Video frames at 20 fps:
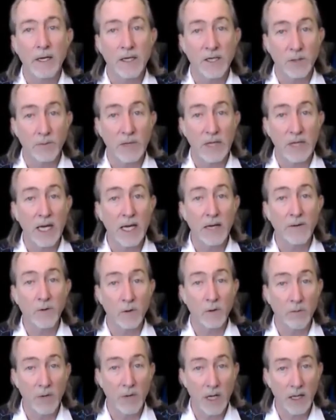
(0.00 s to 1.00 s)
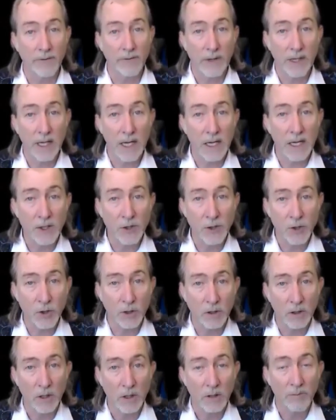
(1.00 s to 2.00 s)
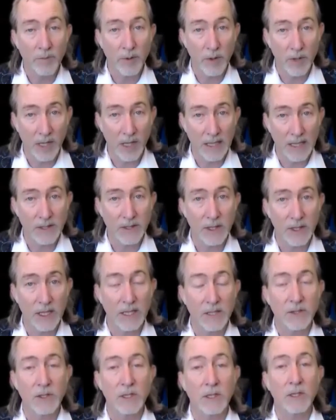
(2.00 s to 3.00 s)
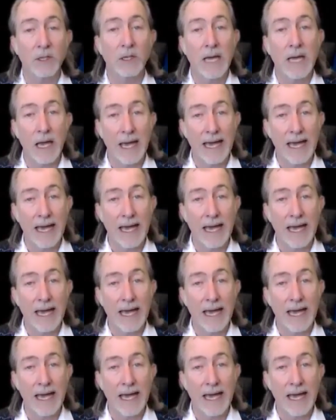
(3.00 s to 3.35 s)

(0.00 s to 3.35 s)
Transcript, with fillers: as a behavioral modification process, it